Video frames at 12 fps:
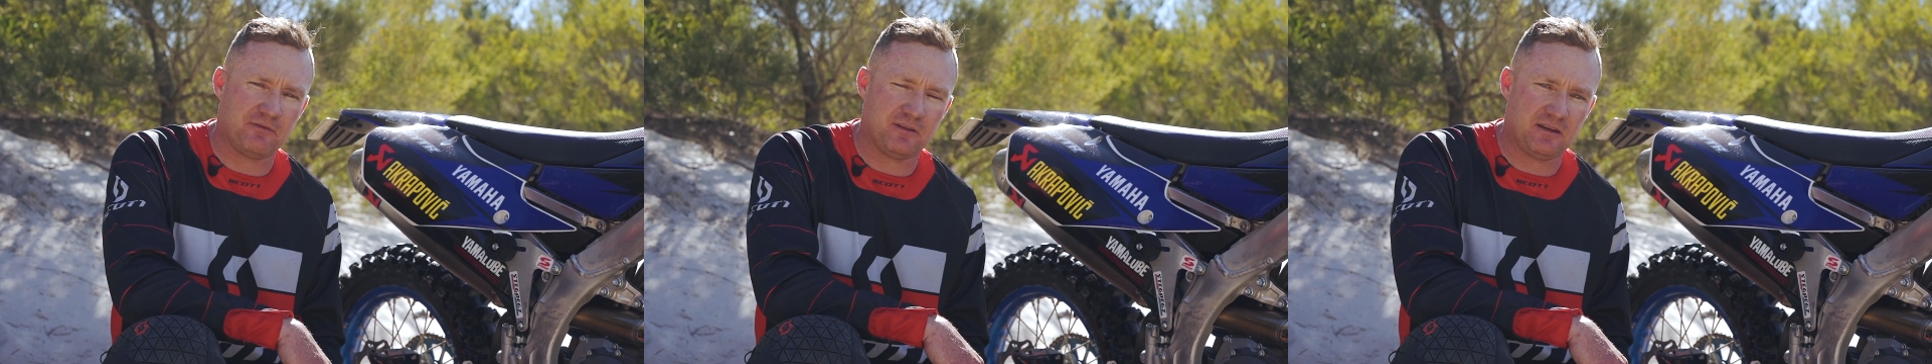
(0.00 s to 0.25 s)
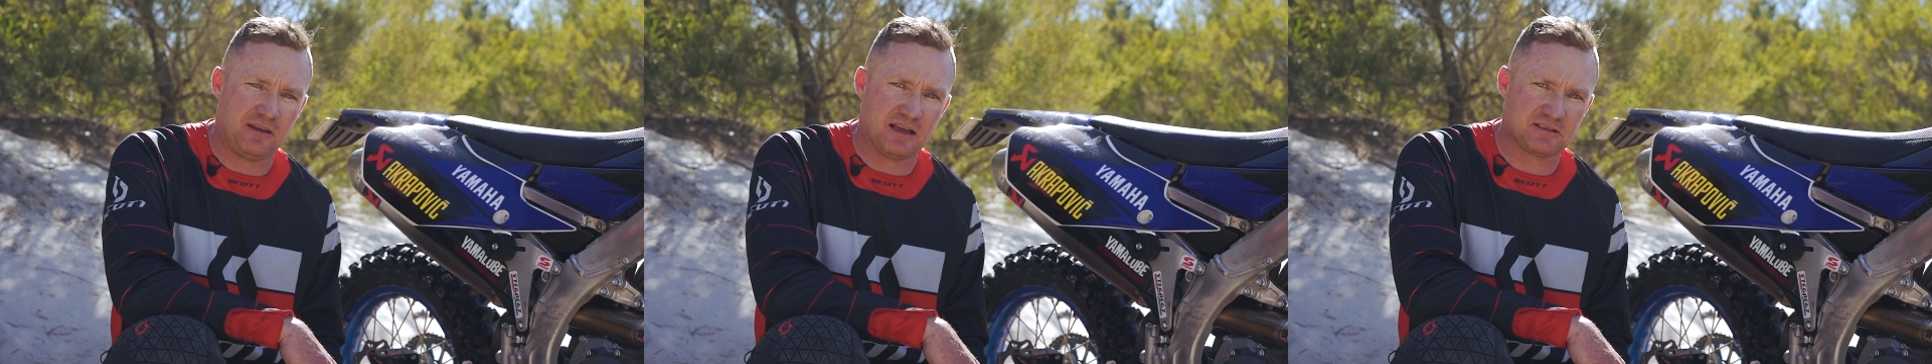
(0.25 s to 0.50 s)
for
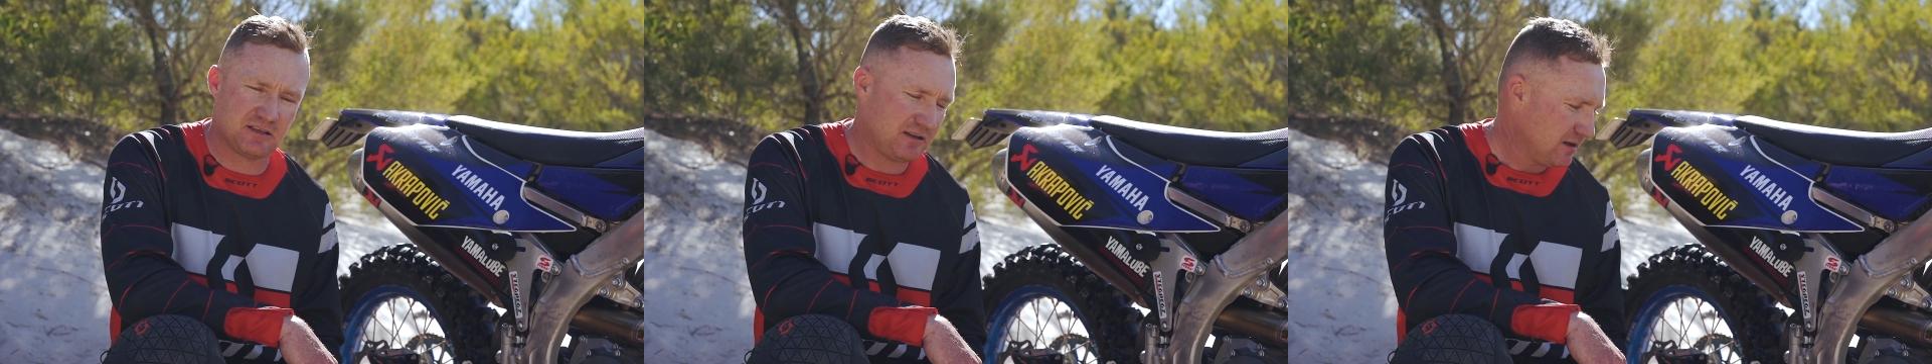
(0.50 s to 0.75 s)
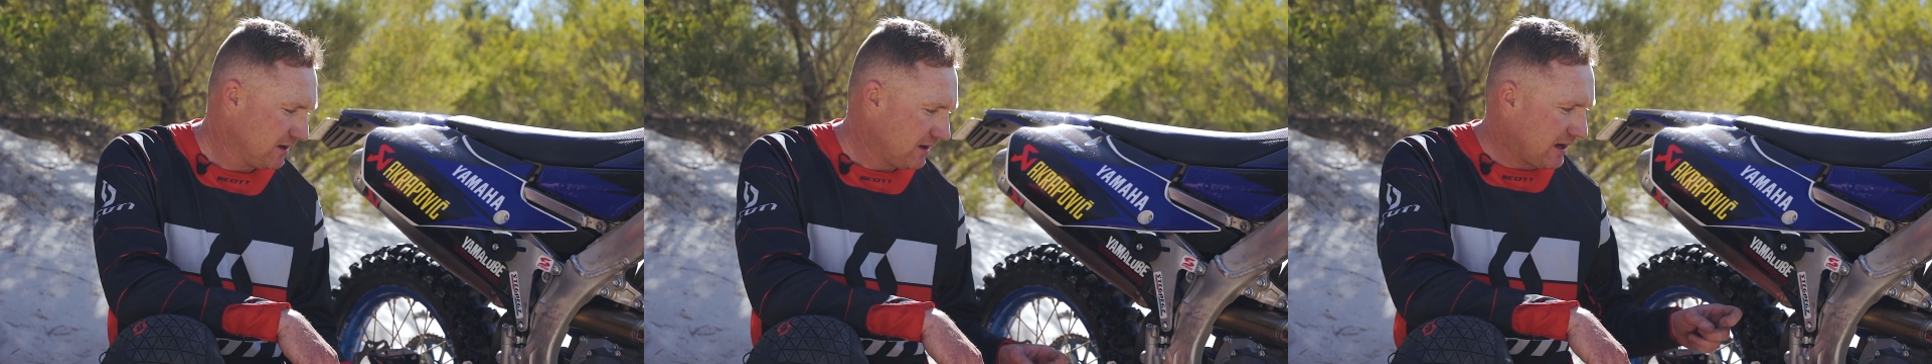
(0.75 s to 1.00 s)
the desert
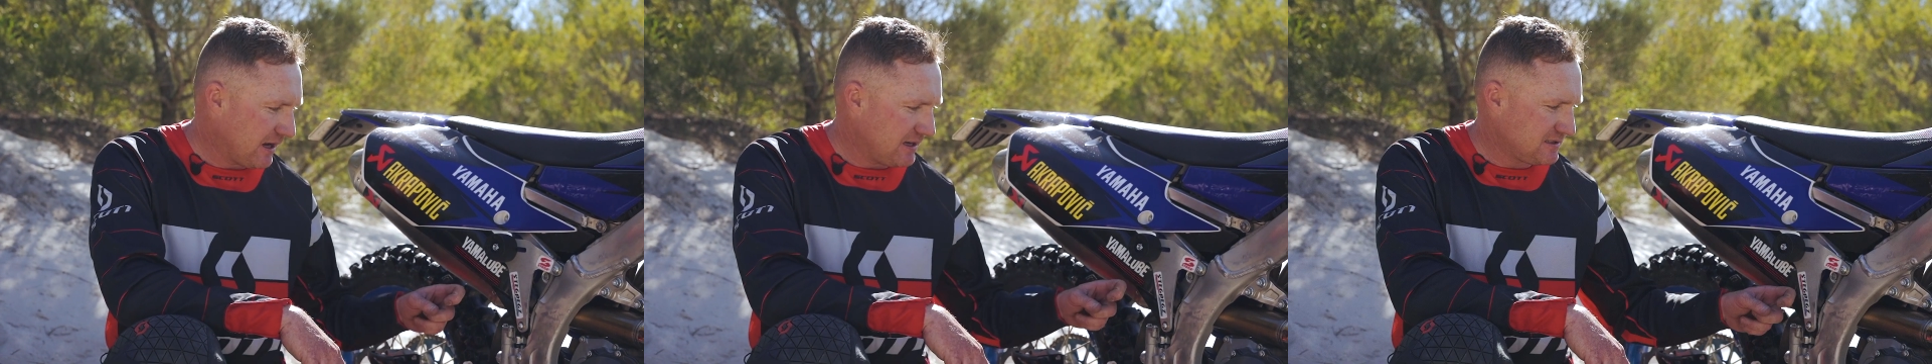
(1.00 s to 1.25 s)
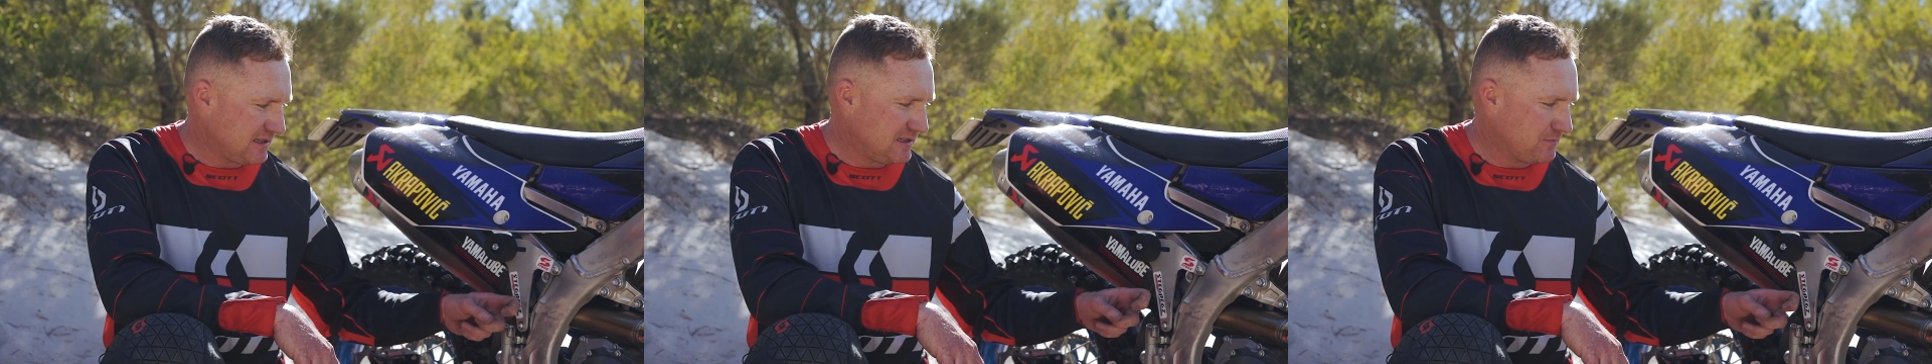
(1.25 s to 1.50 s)

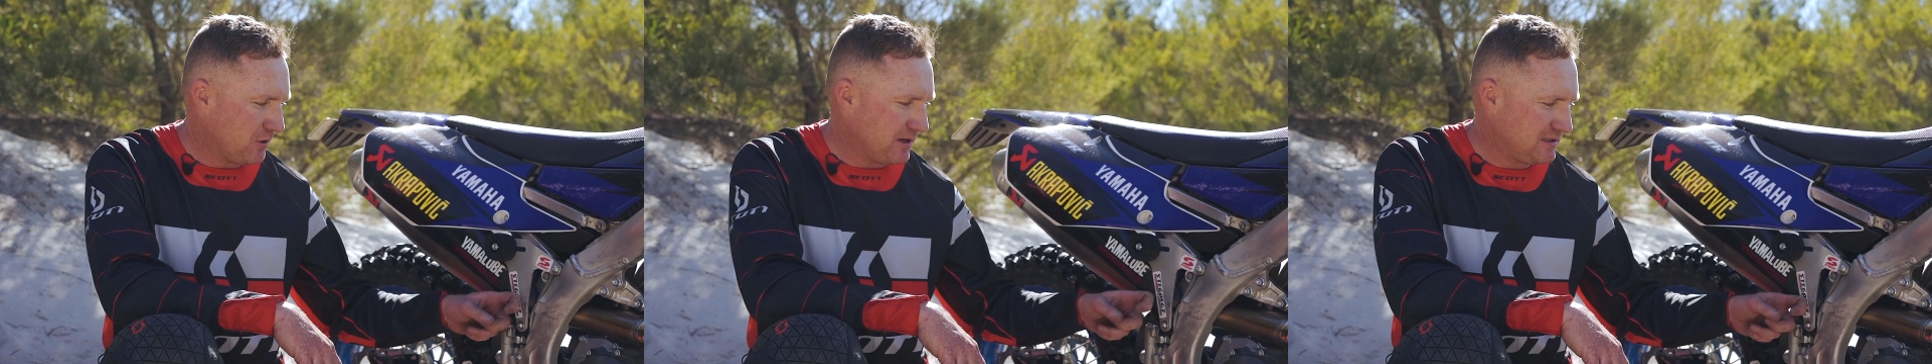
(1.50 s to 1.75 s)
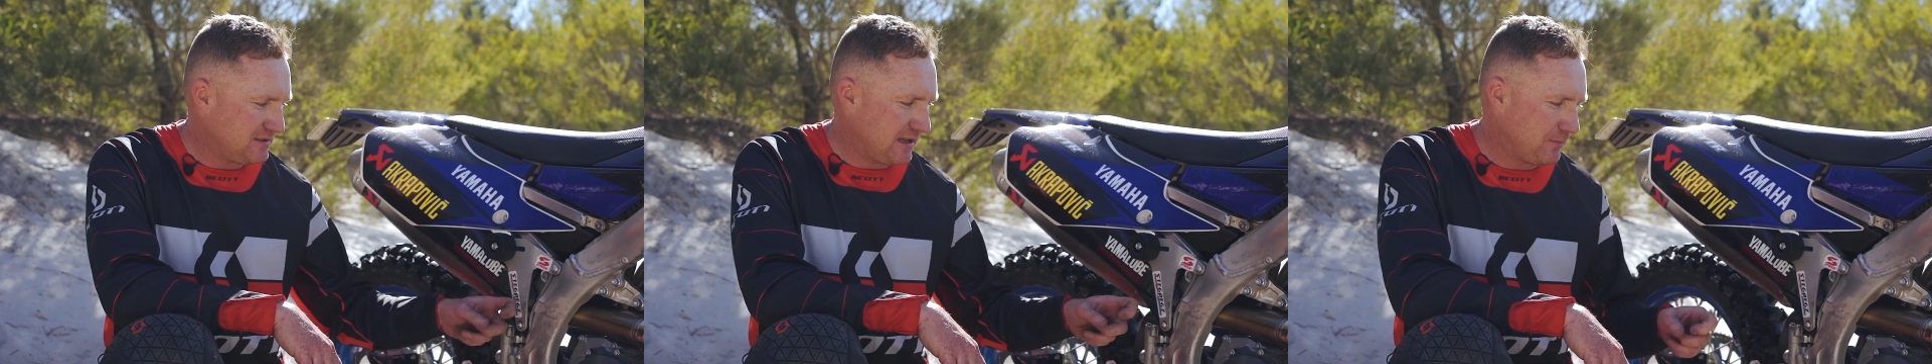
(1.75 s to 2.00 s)
is these
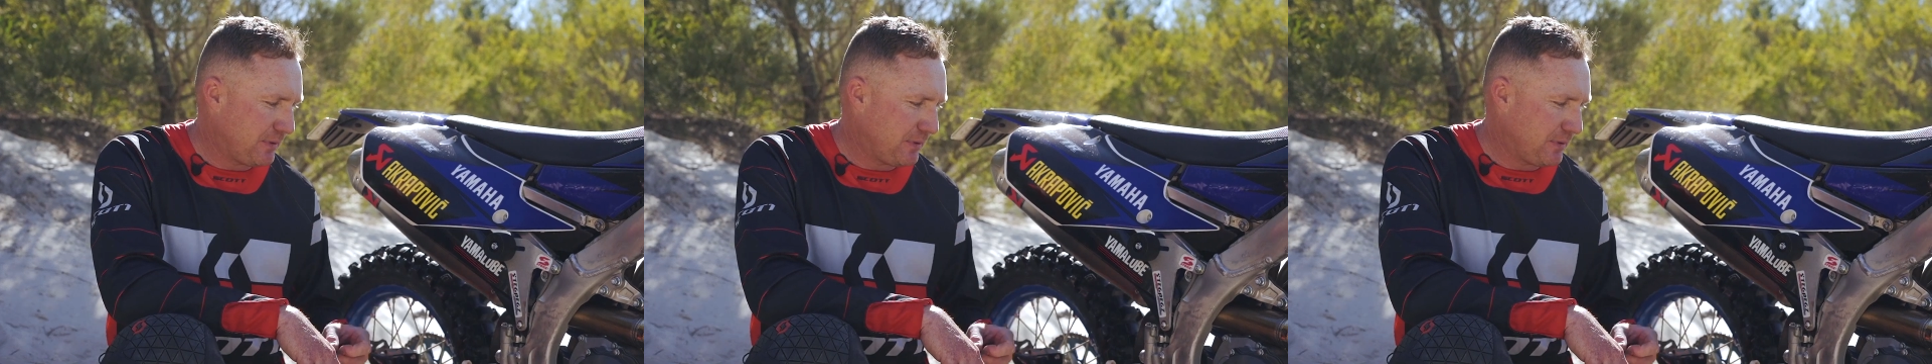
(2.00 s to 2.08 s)
mighty Steg